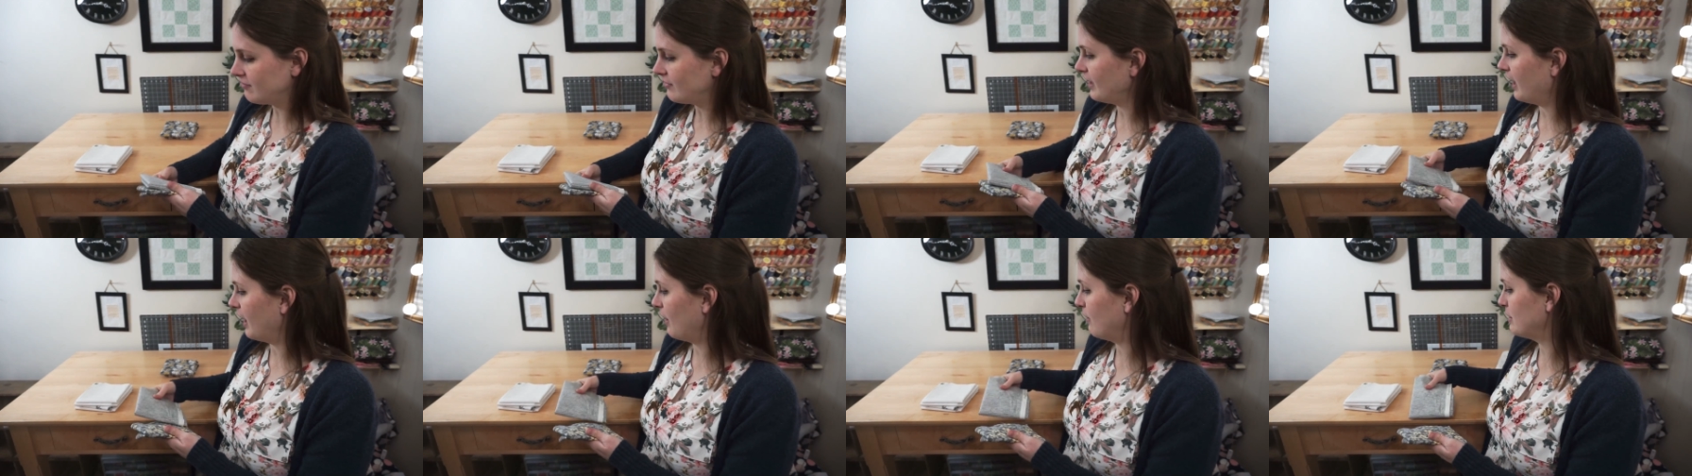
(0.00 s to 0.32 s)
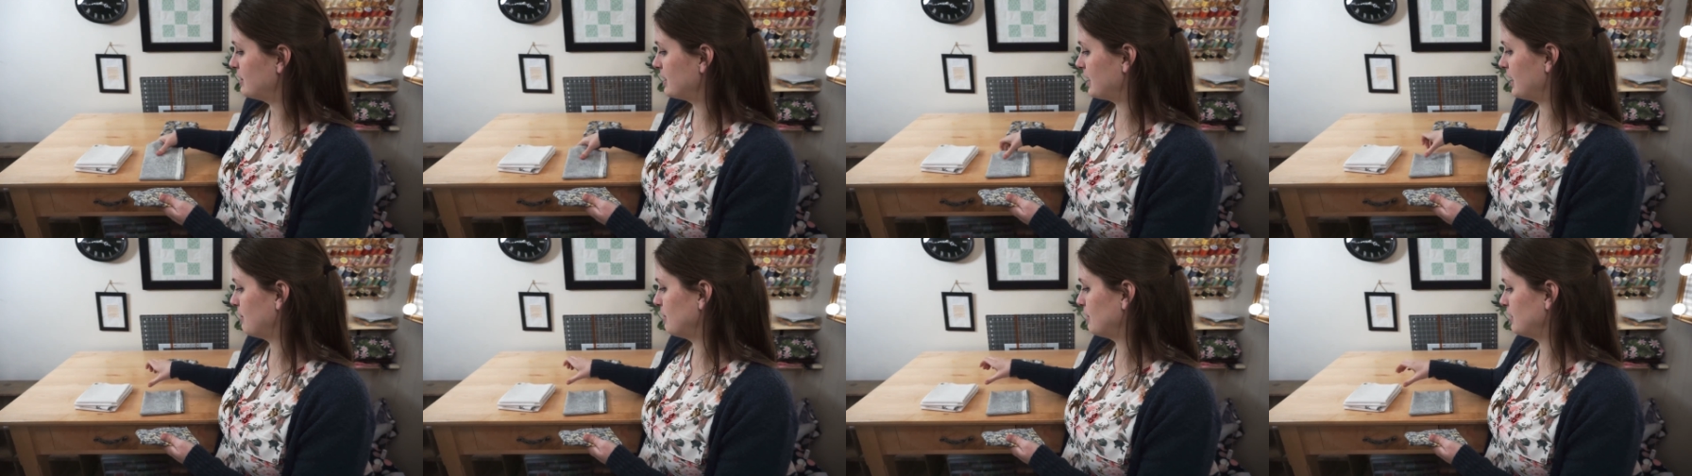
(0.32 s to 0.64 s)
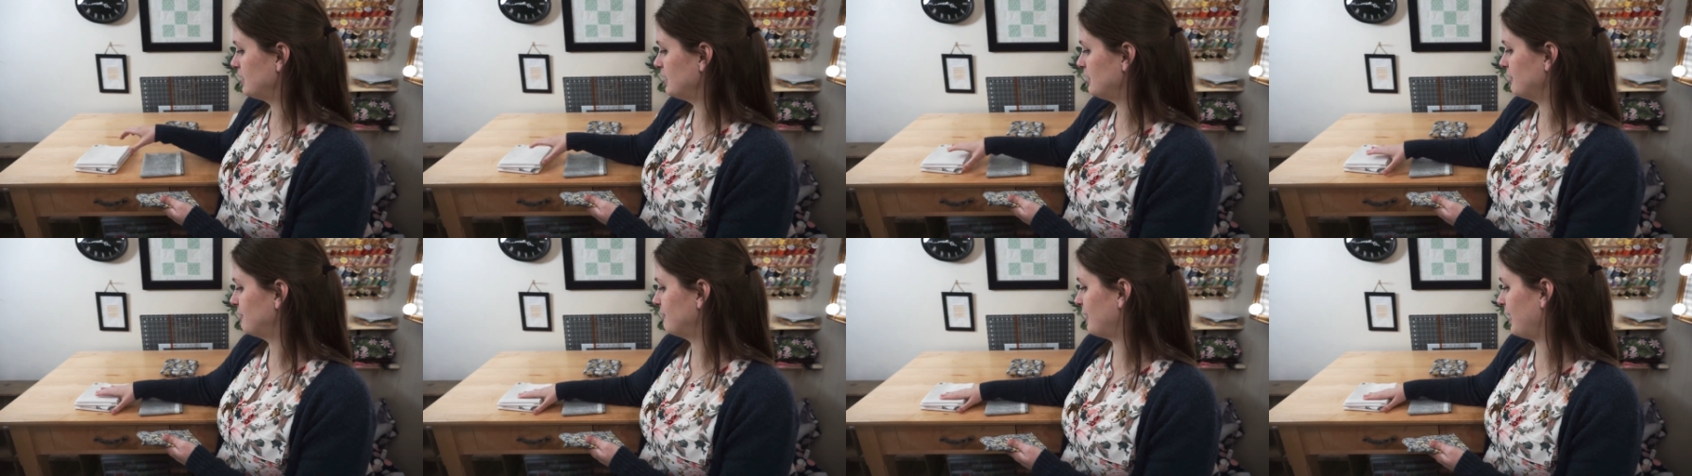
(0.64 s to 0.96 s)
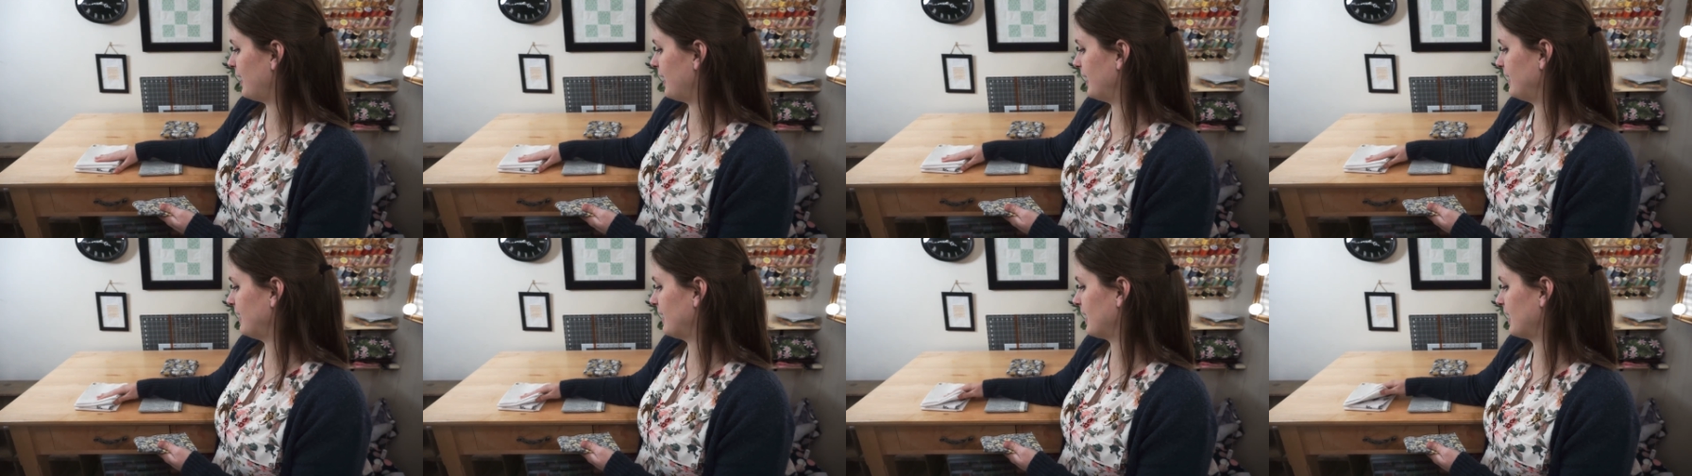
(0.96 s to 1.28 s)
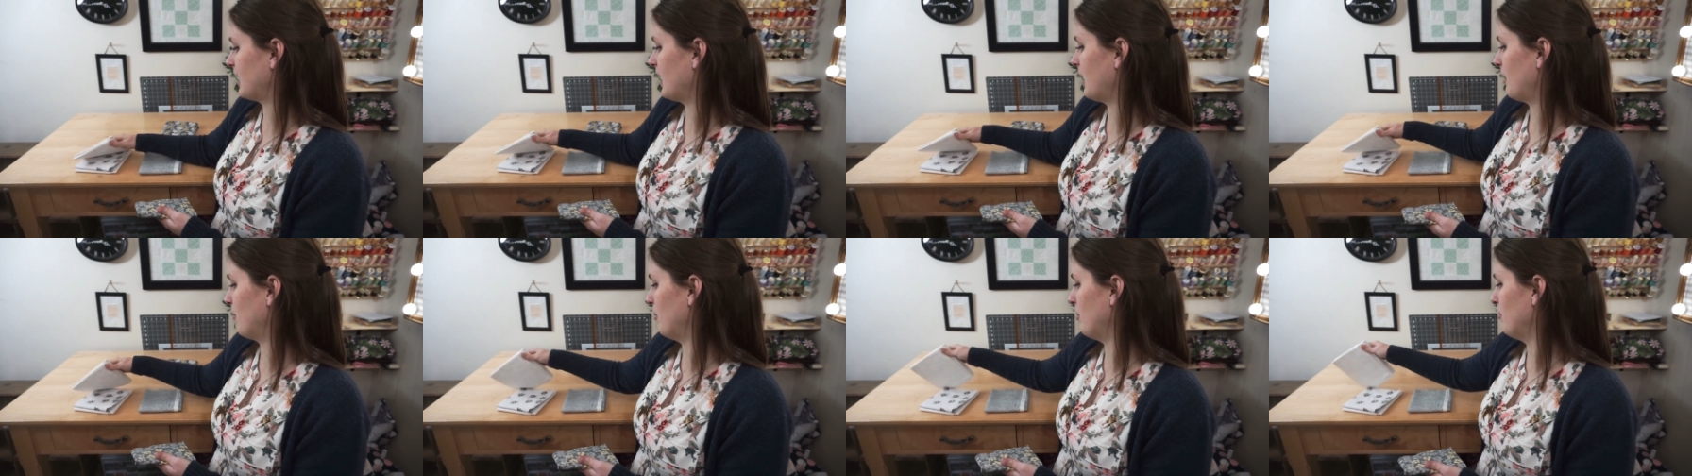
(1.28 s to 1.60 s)
I was able to find a
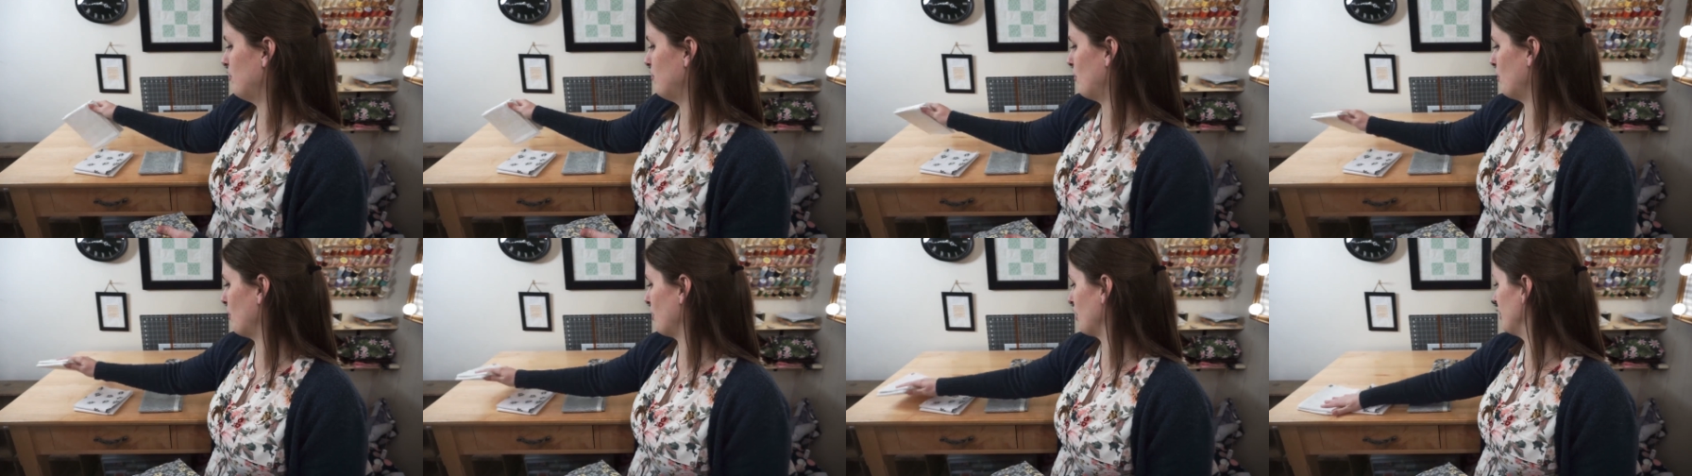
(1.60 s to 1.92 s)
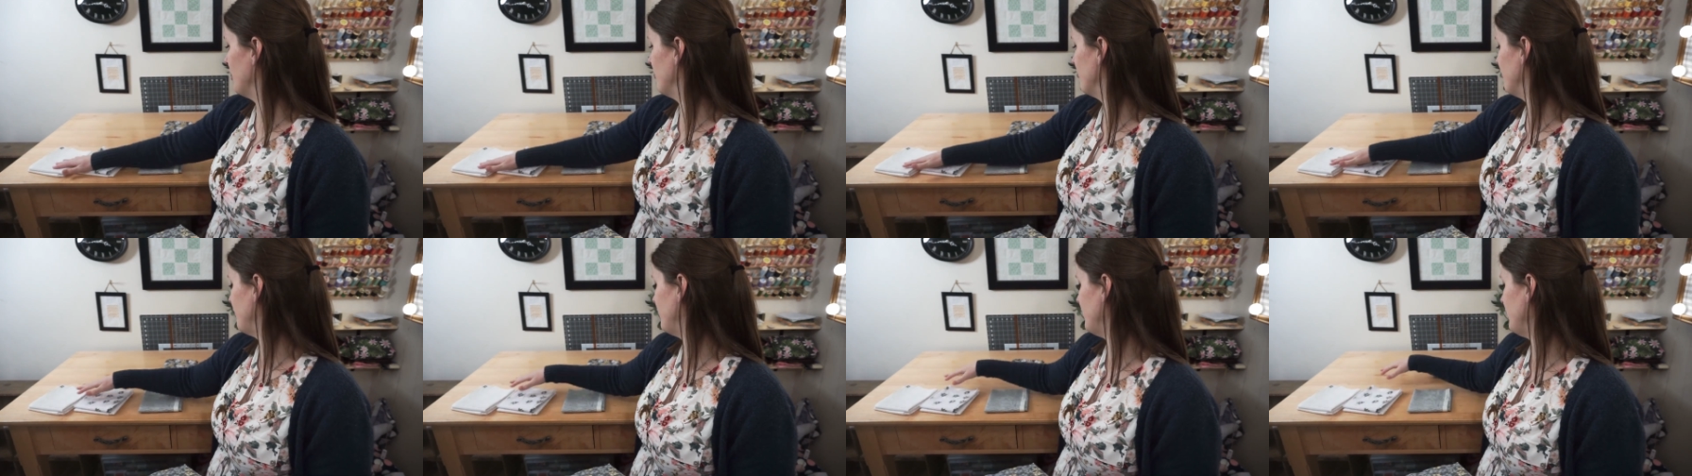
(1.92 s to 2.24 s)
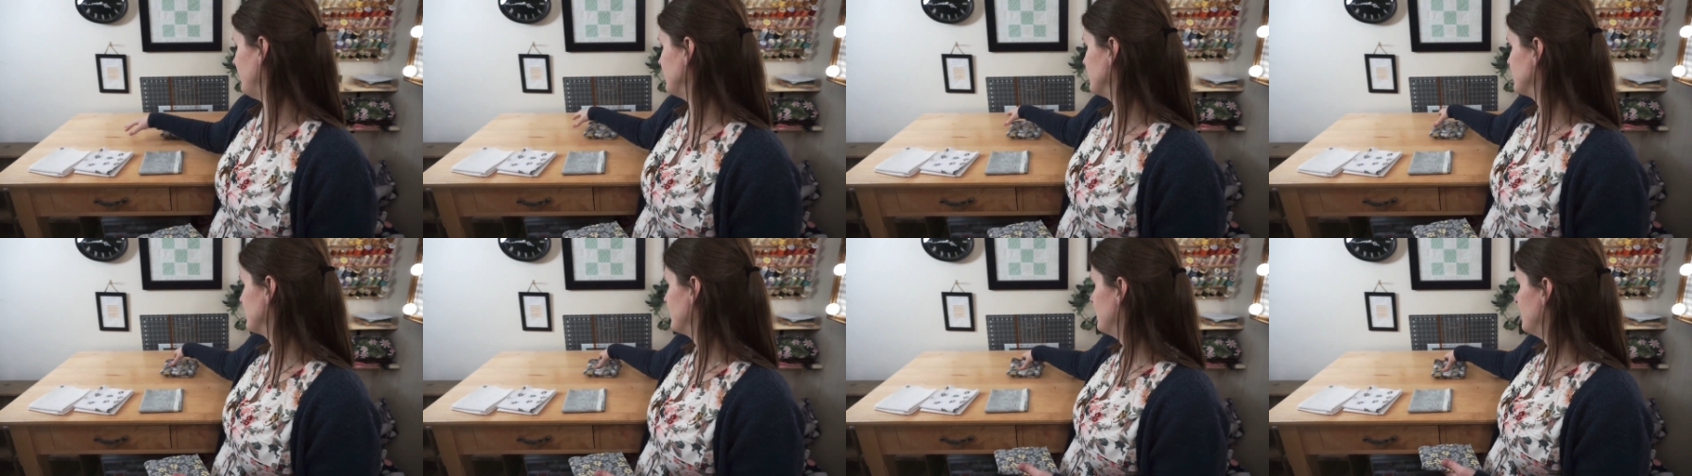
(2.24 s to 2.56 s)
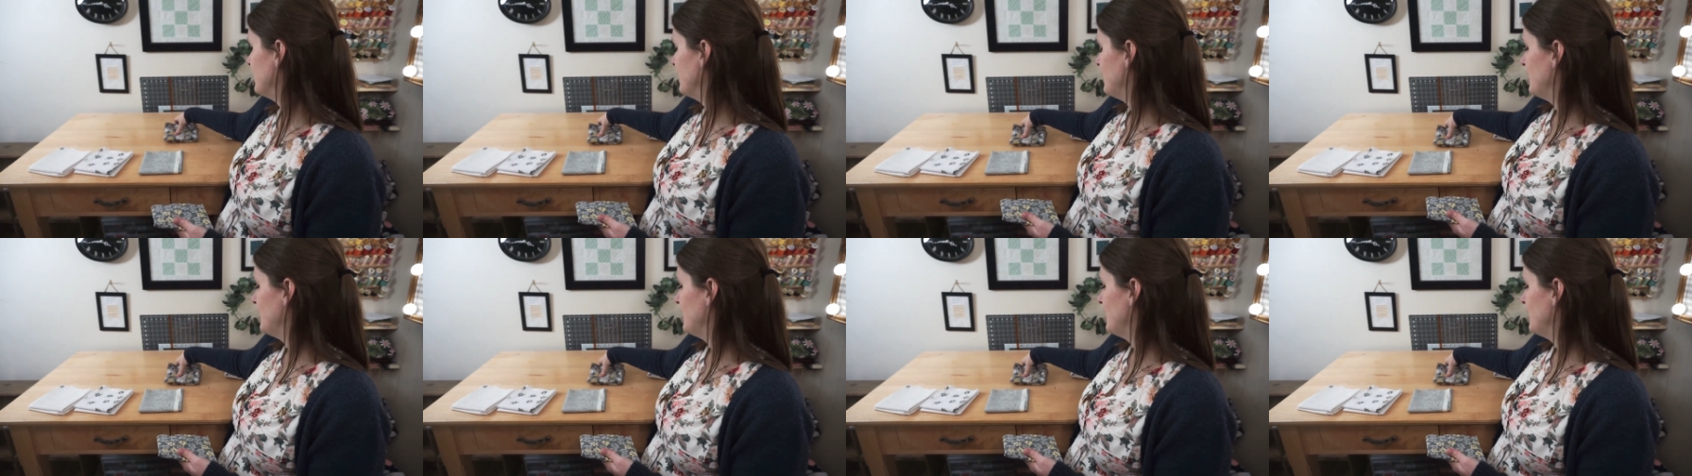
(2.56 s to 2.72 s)
couple more of these.